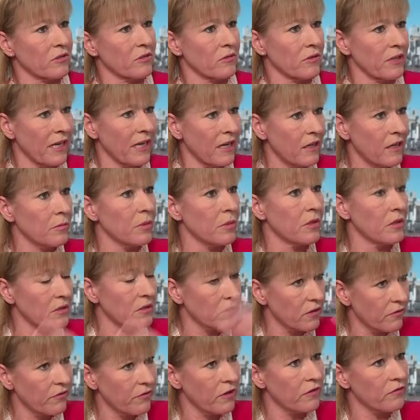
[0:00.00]
to make sure the
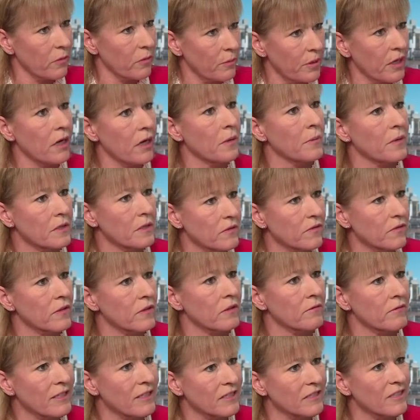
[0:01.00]
outputs are fit for purpose
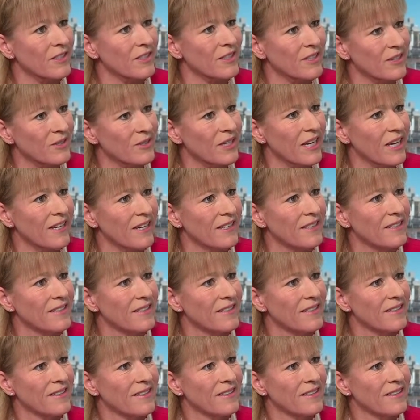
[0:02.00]
for the rest of the UK.